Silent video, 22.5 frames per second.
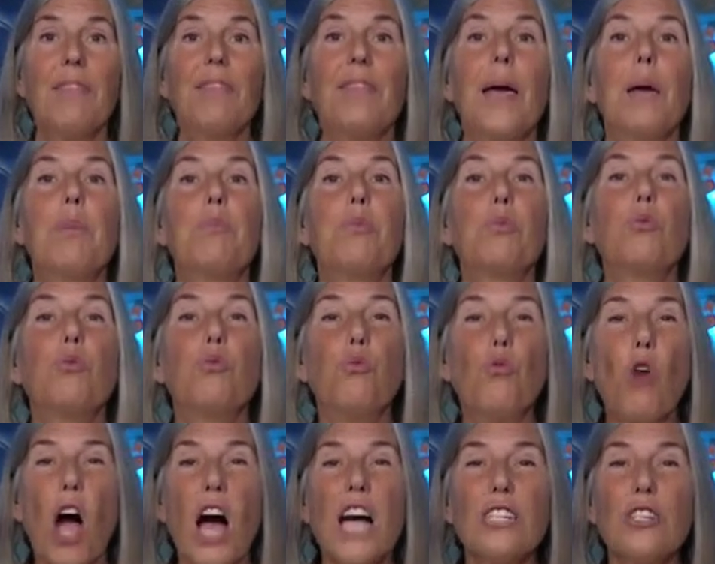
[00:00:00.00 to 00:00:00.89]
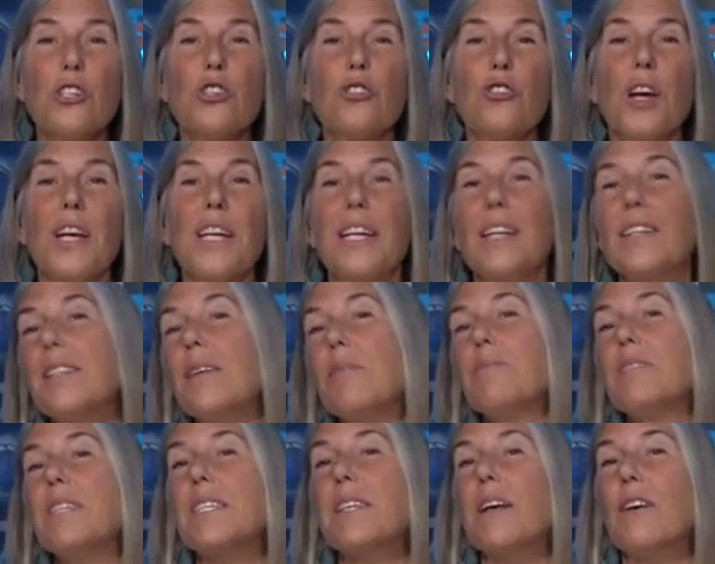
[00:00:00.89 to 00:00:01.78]
they prostrated
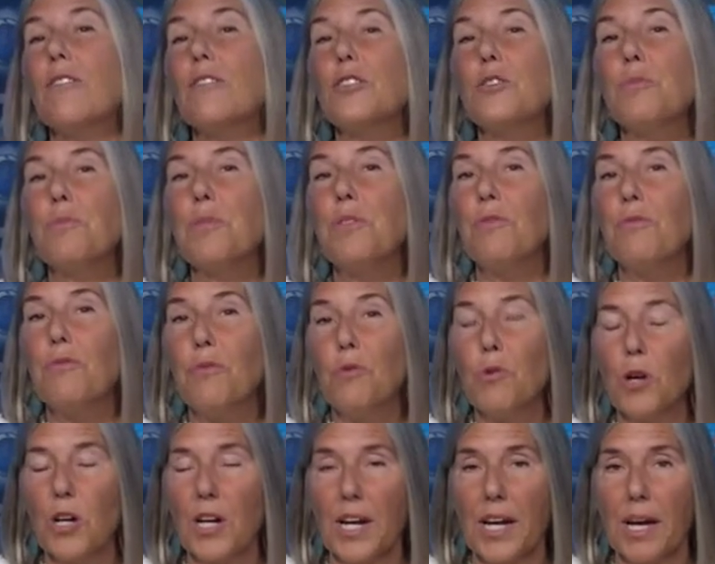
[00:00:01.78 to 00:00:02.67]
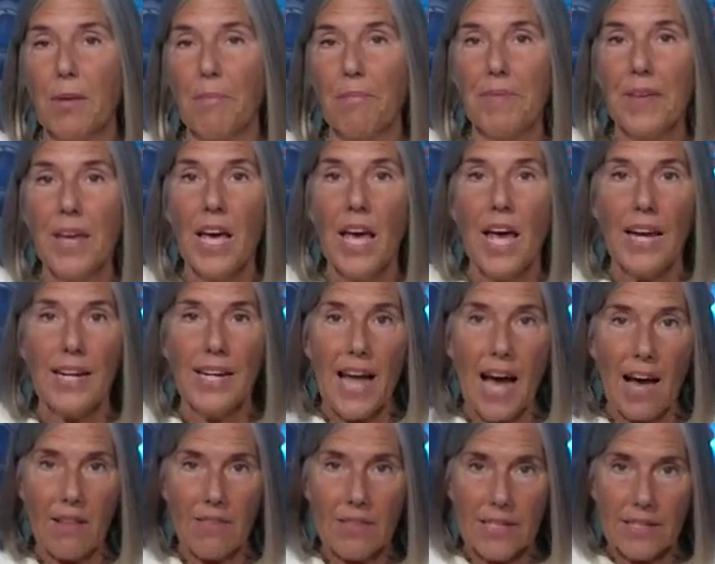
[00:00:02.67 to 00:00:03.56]
themselves before him.
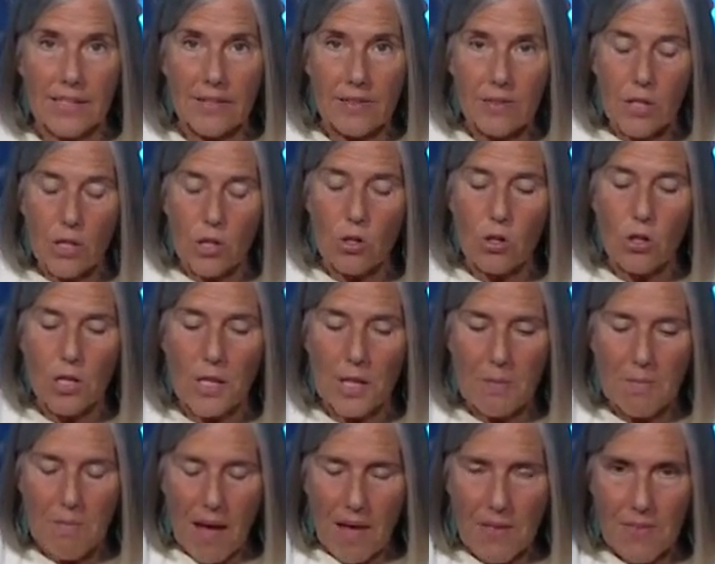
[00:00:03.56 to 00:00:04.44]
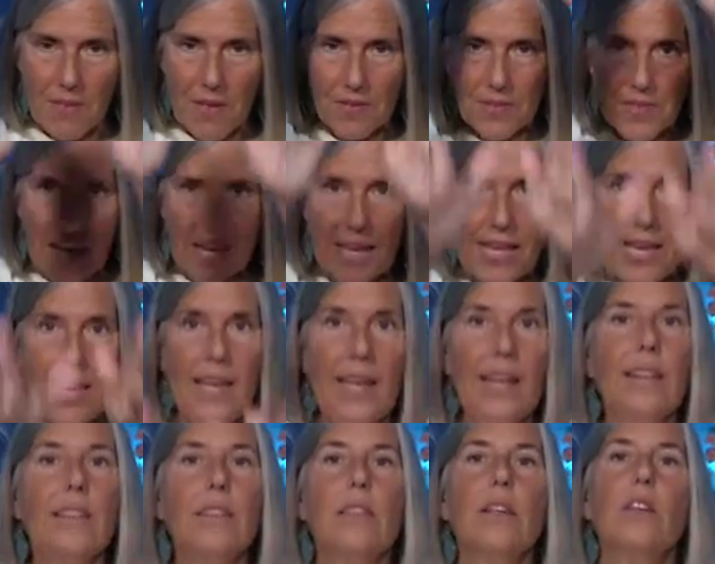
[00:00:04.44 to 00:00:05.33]
Now, this literally meant that they
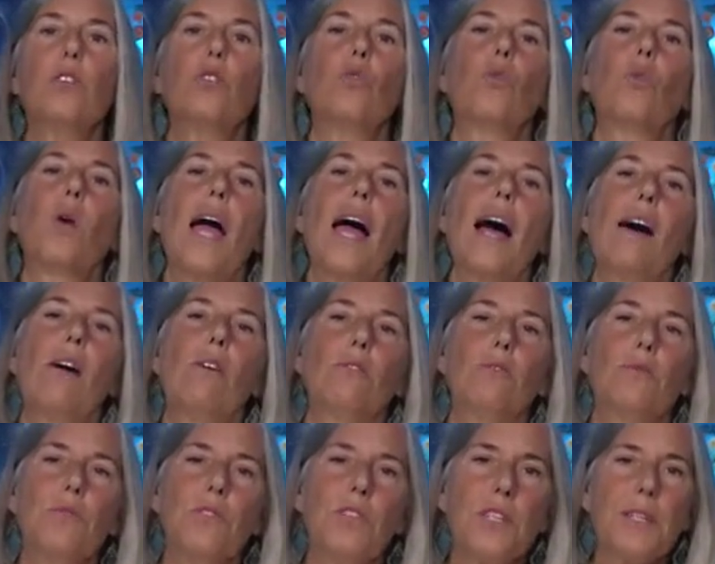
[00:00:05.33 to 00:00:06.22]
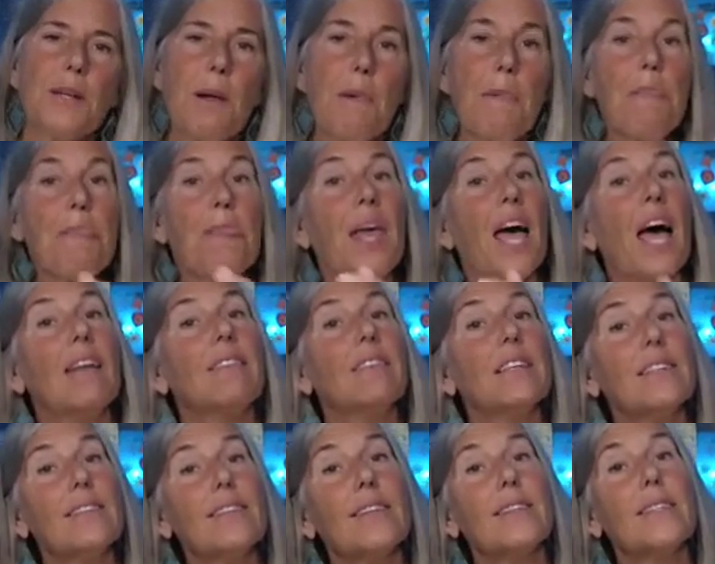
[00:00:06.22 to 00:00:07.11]
hit the ground,
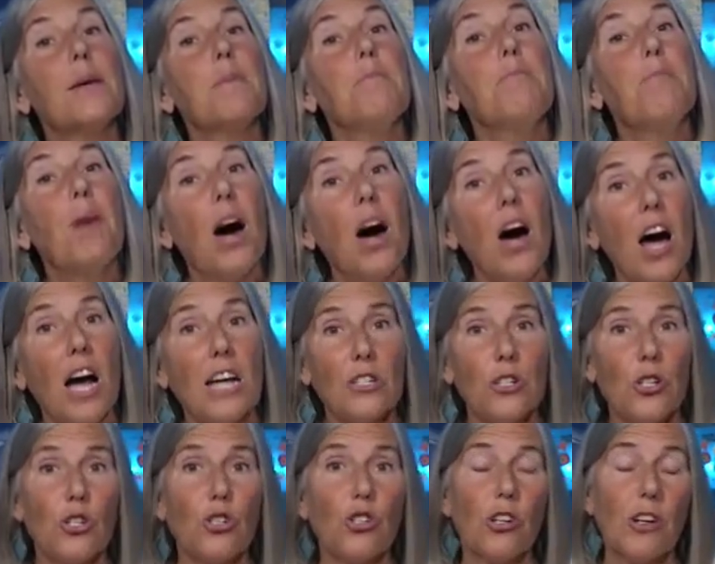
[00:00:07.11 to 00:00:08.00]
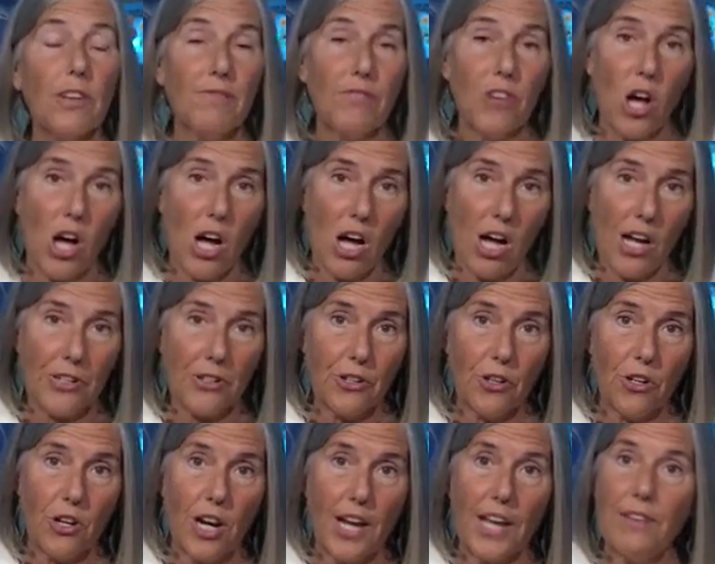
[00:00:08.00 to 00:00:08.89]
and this is a posture of
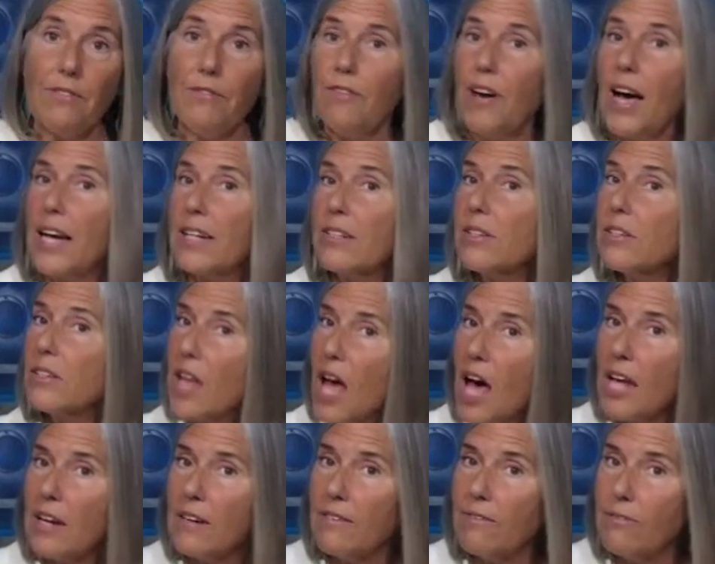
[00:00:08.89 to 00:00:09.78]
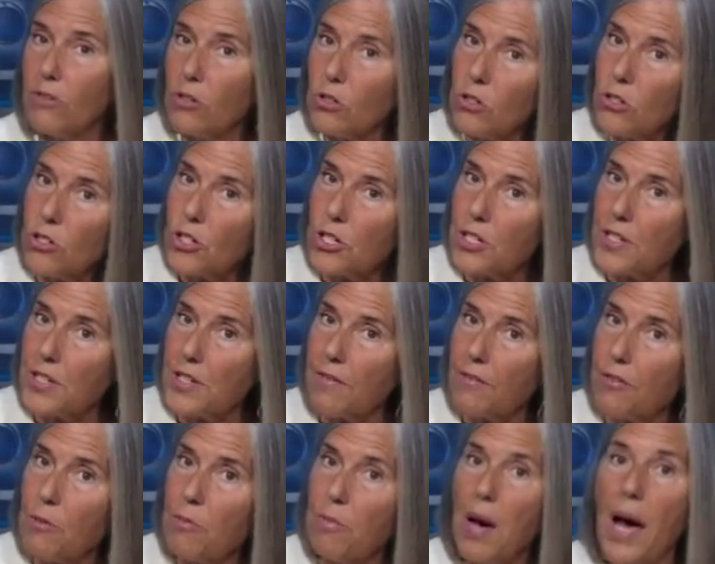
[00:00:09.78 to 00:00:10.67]
honor. In fact, a lot of versions
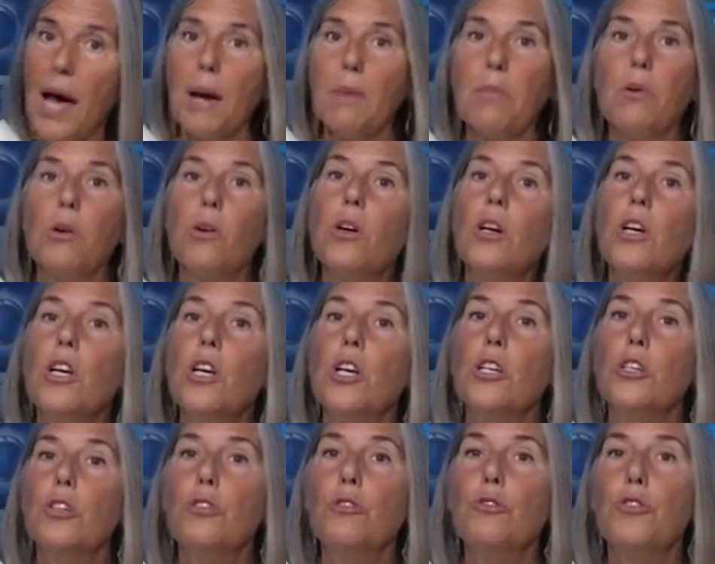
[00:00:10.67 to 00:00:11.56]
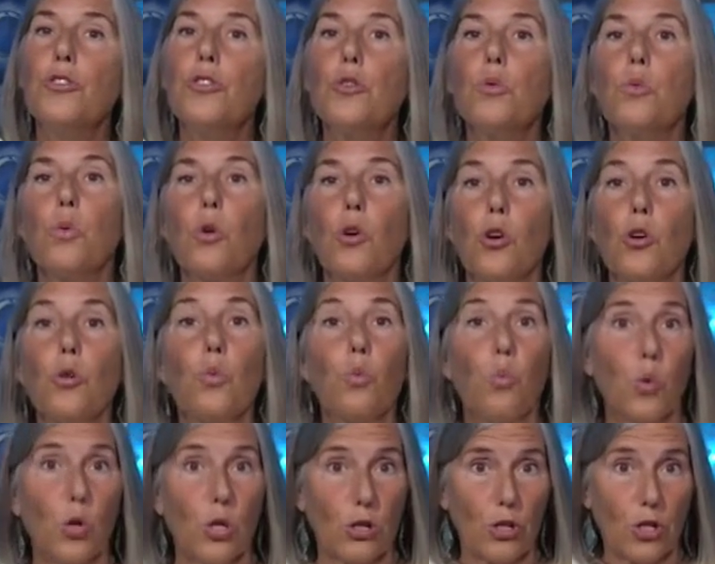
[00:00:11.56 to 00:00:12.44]
of the Bible use the word
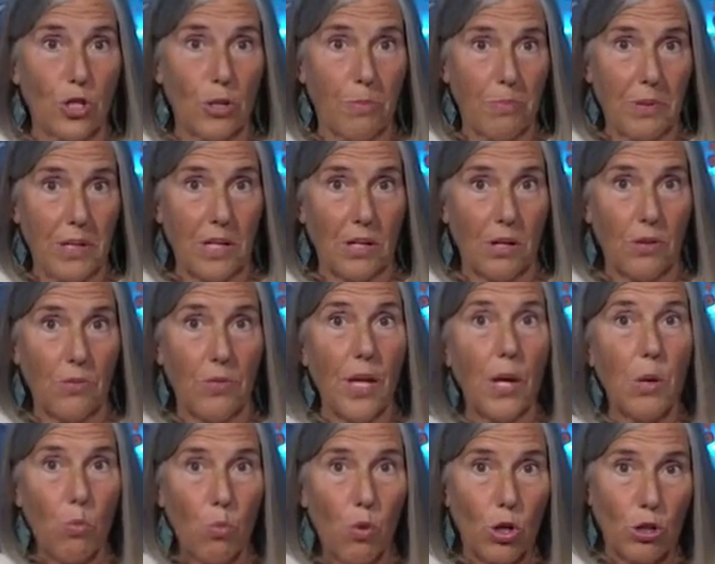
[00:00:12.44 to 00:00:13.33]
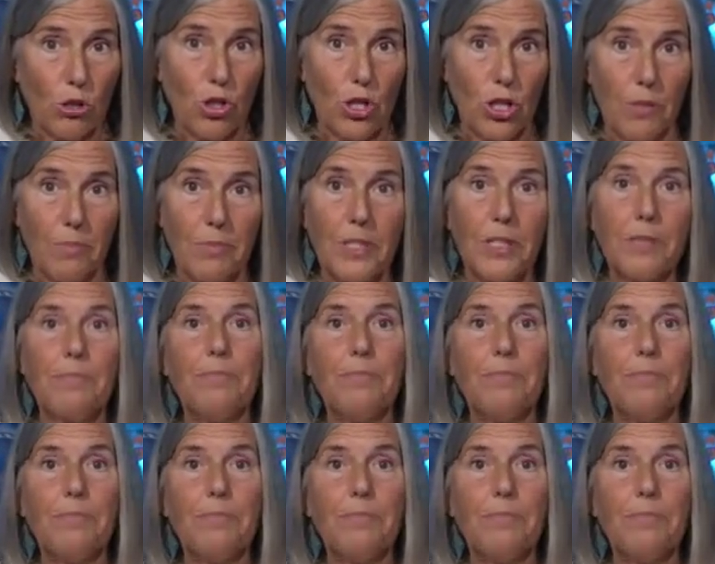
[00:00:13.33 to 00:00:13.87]
worship here. They worshiped.